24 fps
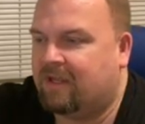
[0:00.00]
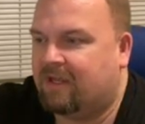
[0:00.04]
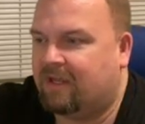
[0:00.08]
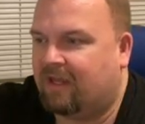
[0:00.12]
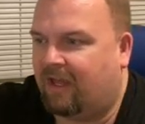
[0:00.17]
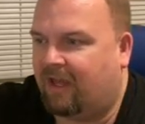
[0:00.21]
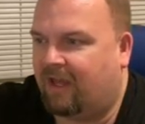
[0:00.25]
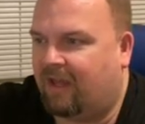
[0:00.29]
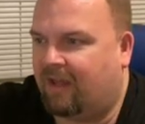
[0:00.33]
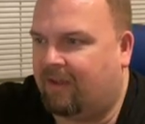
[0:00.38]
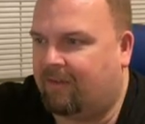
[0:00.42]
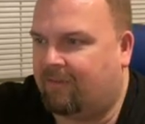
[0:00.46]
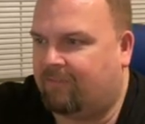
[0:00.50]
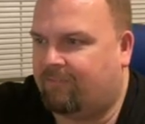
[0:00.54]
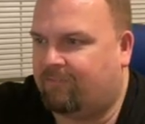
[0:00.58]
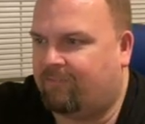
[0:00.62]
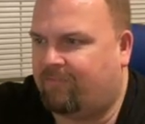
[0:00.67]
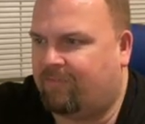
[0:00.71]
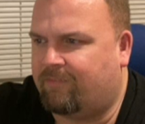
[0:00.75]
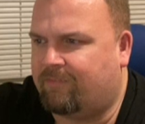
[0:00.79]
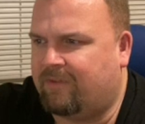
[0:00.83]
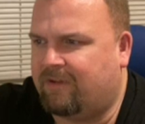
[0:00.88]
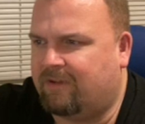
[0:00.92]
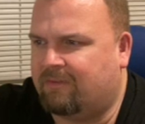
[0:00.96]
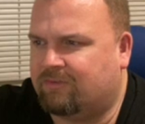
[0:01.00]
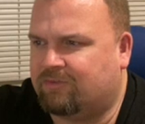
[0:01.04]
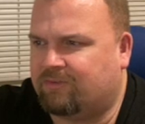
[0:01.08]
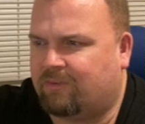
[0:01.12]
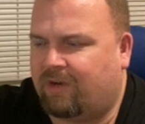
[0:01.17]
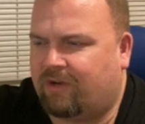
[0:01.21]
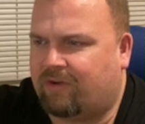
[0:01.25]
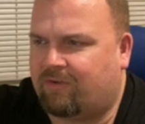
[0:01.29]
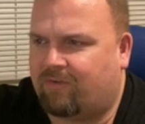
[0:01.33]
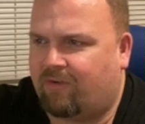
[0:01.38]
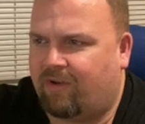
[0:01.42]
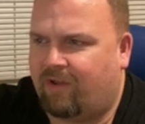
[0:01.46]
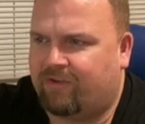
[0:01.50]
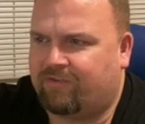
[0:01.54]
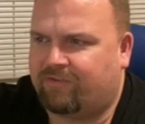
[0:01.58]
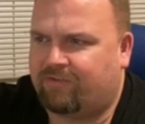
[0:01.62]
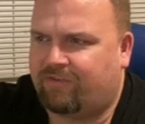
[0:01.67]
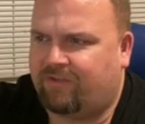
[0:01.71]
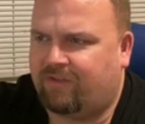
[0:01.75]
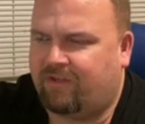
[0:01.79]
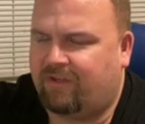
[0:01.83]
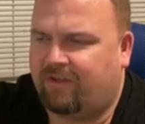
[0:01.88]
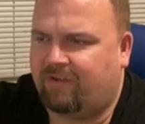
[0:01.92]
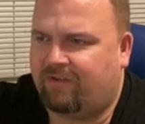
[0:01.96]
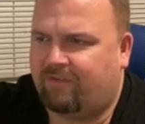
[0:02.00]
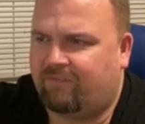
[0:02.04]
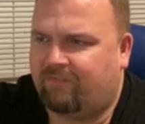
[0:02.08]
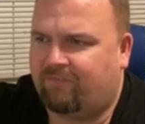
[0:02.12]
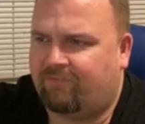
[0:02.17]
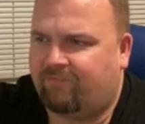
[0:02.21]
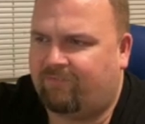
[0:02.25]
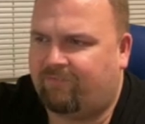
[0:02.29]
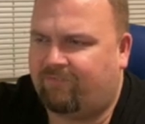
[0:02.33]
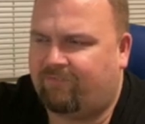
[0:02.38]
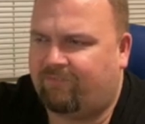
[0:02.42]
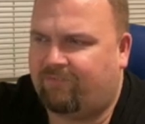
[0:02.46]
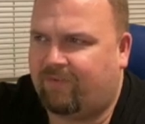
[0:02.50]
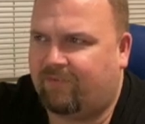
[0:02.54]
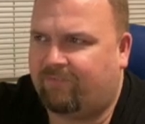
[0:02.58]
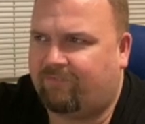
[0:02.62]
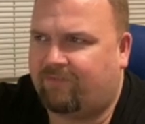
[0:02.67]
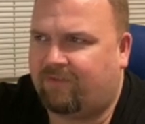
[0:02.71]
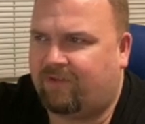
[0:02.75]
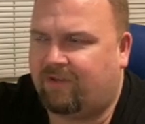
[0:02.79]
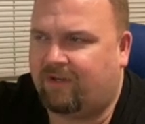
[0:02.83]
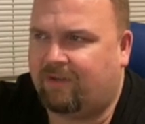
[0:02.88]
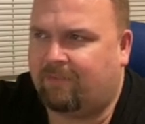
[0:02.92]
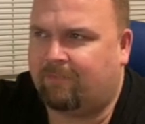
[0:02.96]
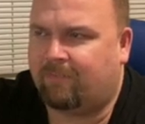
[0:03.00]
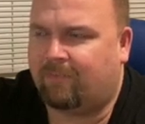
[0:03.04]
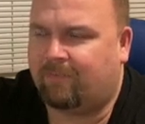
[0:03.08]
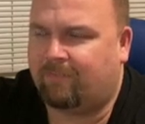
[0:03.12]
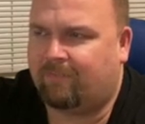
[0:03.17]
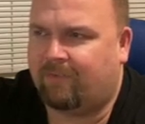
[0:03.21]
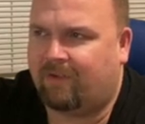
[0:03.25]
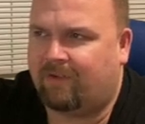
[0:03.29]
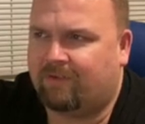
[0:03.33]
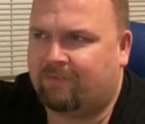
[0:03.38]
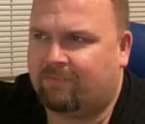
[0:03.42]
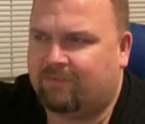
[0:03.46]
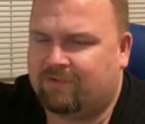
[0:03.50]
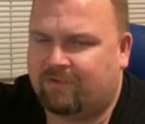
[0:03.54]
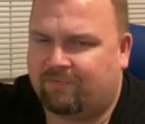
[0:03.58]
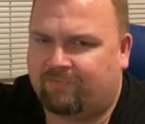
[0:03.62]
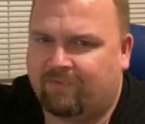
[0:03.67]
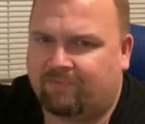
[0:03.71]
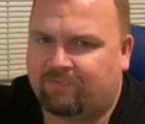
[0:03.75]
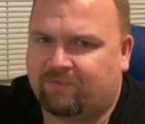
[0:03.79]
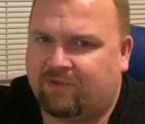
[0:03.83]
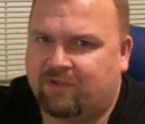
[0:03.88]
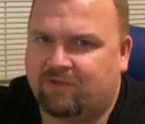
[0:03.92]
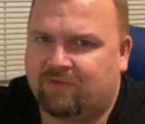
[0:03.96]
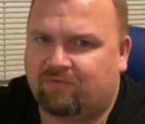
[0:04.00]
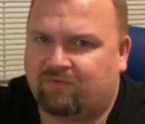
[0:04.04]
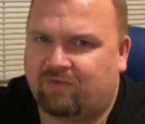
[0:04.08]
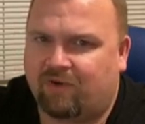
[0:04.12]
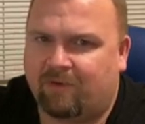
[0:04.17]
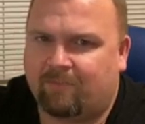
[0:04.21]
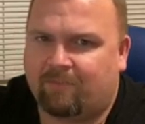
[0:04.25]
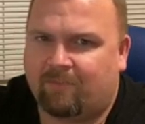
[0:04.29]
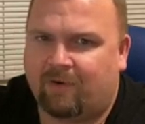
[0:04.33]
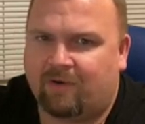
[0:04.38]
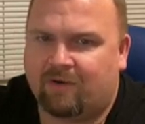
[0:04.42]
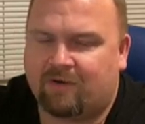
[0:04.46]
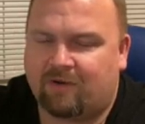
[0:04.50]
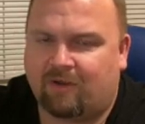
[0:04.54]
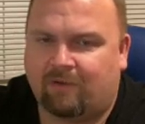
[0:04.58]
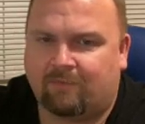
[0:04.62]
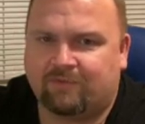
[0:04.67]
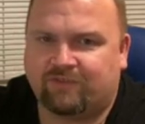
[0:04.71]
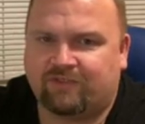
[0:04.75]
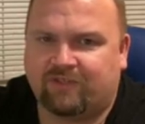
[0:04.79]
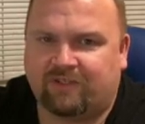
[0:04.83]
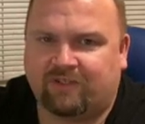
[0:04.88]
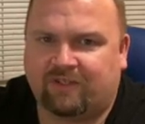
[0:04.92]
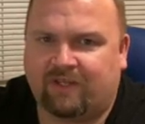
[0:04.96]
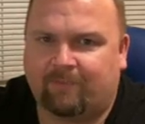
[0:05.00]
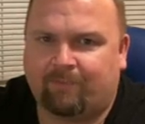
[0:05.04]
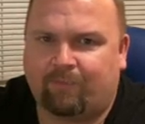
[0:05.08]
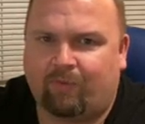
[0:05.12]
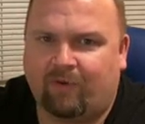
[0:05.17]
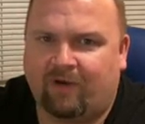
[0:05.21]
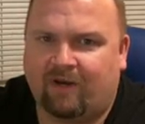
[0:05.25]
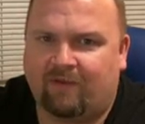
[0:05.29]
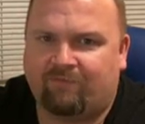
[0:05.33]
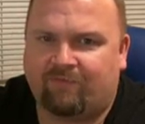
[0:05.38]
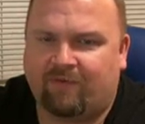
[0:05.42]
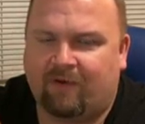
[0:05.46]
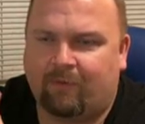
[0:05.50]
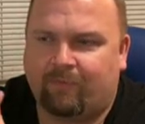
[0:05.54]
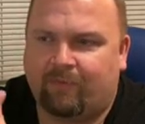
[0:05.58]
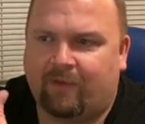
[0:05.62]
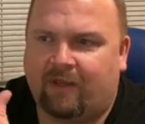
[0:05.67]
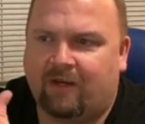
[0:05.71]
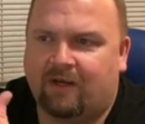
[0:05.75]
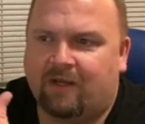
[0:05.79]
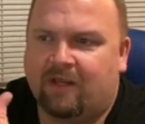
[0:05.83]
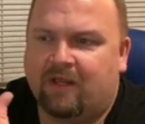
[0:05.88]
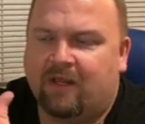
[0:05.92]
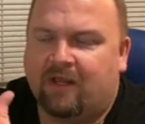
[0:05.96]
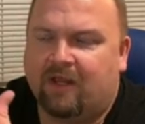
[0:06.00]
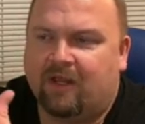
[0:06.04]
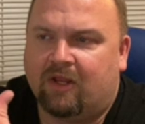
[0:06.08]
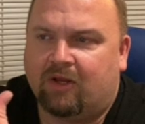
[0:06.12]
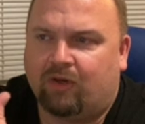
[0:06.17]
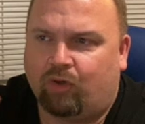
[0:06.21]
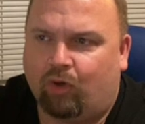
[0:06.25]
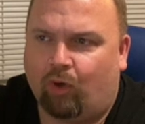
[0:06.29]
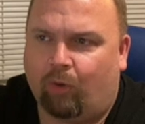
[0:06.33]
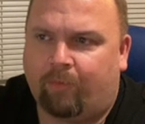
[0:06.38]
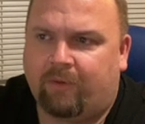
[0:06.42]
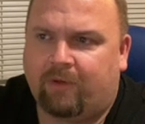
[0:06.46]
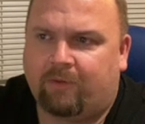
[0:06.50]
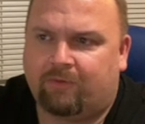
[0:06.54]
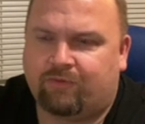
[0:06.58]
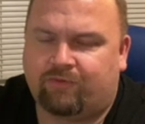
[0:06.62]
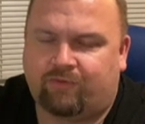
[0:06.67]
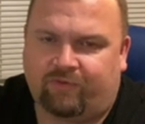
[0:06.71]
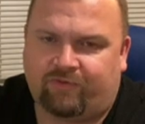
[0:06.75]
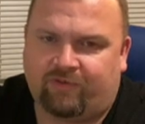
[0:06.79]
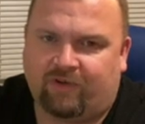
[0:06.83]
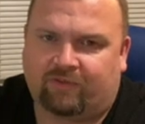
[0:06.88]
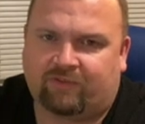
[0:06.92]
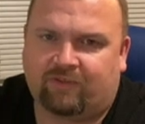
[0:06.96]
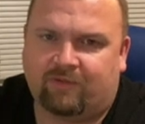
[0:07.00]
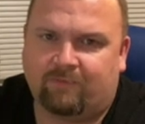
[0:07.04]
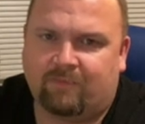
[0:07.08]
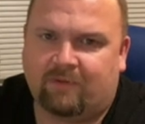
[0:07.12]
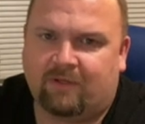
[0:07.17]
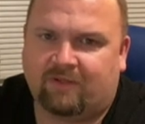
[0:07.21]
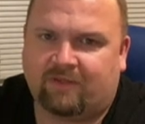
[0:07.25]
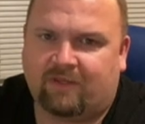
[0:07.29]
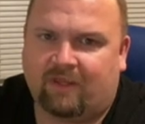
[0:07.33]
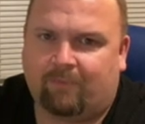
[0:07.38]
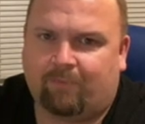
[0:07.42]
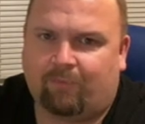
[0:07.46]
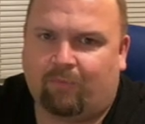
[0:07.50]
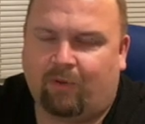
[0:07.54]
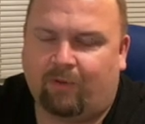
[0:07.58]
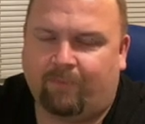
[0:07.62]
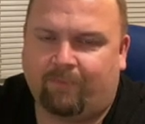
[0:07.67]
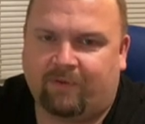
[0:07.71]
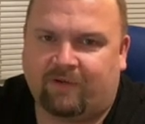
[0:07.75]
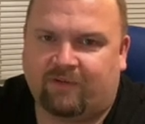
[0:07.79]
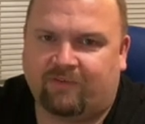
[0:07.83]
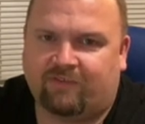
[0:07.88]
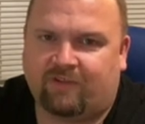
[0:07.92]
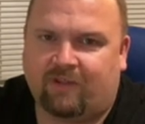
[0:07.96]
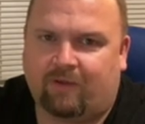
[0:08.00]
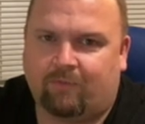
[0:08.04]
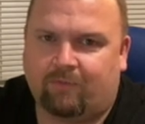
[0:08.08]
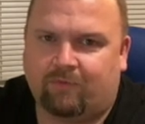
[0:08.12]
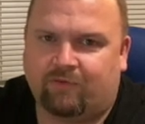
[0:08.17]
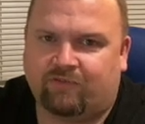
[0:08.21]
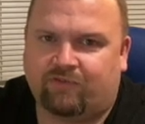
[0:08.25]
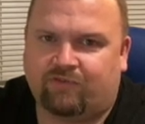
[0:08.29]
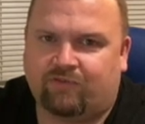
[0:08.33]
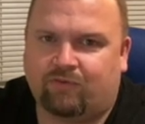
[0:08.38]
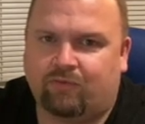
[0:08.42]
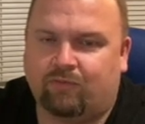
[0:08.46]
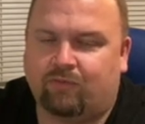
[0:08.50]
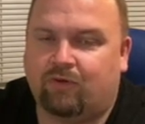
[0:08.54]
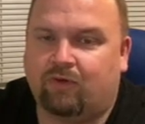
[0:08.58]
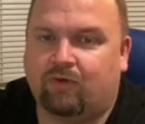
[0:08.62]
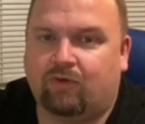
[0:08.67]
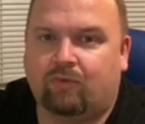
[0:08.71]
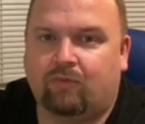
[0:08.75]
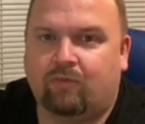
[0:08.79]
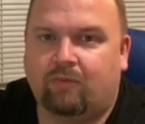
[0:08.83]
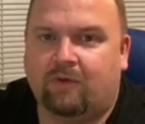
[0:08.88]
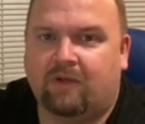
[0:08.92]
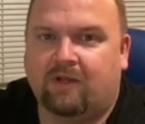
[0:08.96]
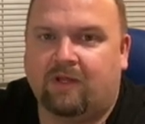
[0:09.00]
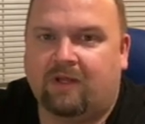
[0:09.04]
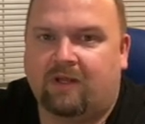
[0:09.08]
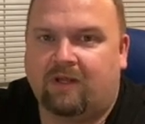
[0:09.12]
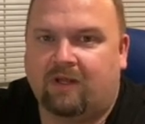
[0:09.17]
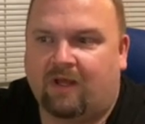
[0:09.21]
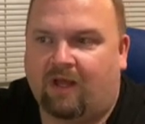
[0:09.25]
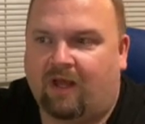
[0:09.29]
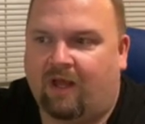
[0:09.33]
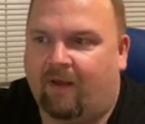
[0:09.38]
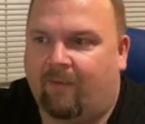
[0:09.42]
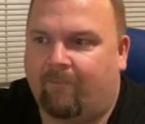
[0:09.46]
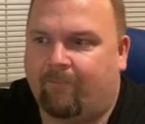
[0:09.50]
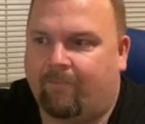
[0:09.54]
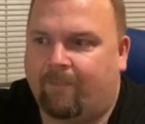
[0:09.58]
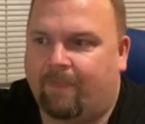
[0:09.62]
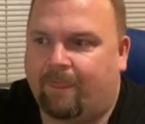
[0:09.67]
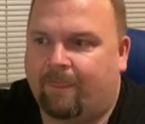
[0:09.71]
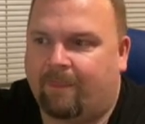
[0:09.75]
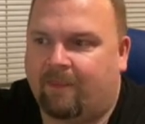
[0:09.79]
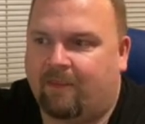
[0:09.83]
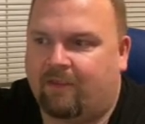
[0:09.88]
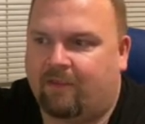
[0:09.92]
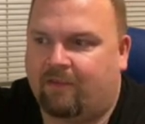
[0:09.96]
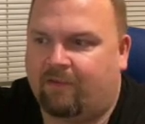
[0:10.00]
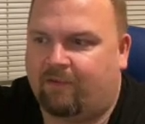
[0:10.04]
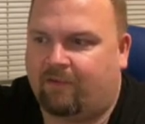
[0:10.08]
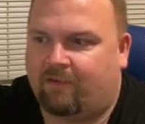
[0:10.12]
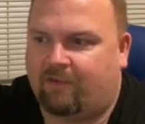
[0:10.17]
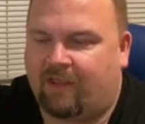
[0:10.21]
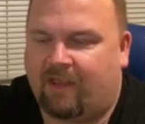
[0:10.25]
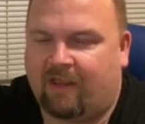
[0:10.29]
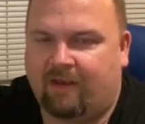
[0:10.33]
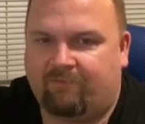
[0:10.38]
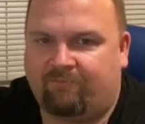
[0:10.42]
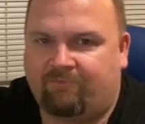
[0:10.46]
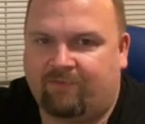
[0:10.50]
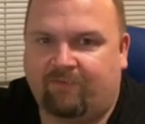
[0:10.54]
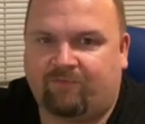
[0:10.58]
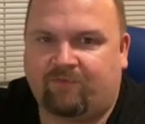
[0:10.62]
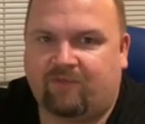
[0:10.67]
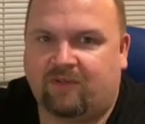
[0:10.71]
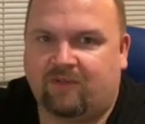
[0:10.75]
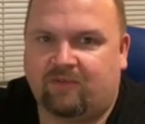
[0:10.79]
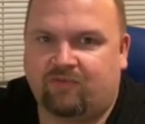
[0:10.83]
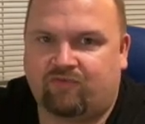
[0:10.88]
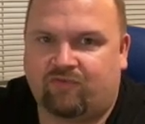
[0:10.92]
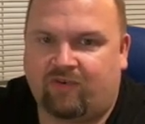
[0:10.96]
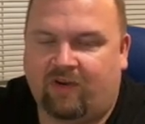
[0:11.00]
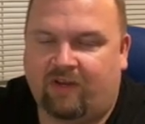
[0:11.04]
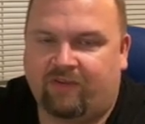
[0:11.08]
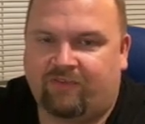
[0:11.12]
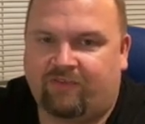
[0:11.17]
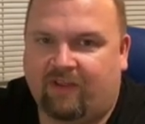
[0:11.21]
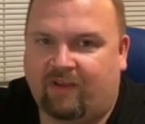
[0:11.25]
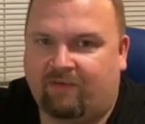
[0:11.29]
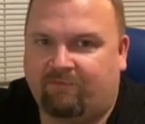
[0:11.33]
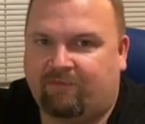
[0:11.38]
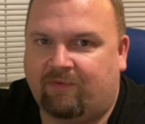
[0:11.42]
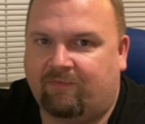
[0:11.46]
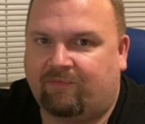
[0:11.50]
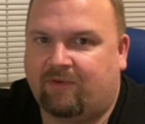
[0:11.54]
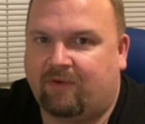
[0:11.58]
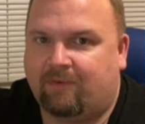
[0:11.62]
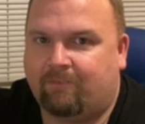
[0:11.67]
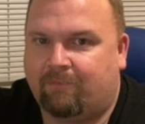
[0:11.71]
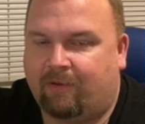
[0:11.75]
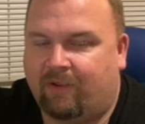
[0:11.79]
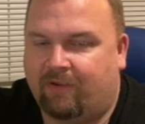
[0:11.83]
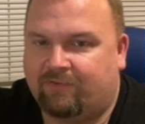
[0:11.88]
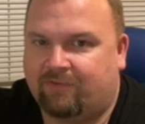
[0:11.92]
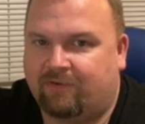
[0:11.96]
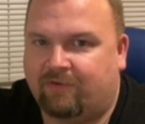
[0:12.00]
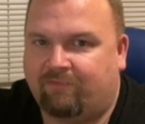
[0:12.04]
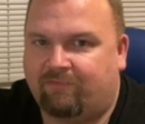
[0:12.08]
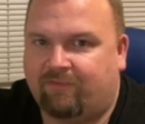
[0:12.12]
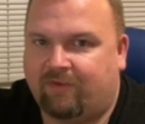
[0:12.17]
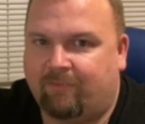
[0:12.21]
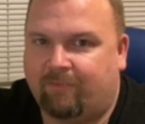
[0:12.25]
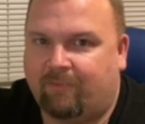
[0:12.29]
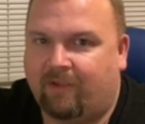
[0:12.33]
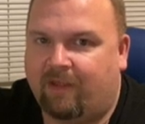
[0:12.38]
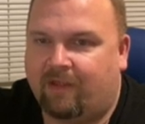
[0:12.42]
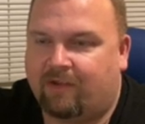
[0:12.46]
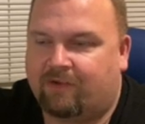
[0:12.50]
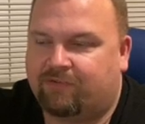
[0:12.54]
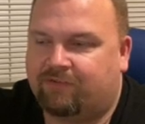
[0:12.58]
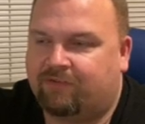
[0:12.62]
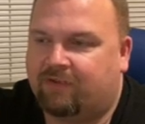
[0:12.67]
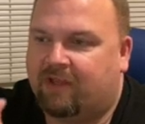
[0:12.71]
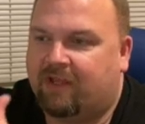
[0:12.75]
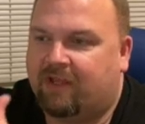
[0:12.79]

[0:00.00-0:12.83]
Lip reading: For me, it was when I crossed the 15. I think it was the 15 trade mark. All of a sudden, at that point, I found that nobody was rejecting me at that point because I was too new. I had 15 trades. I had 15 positive feedbacks.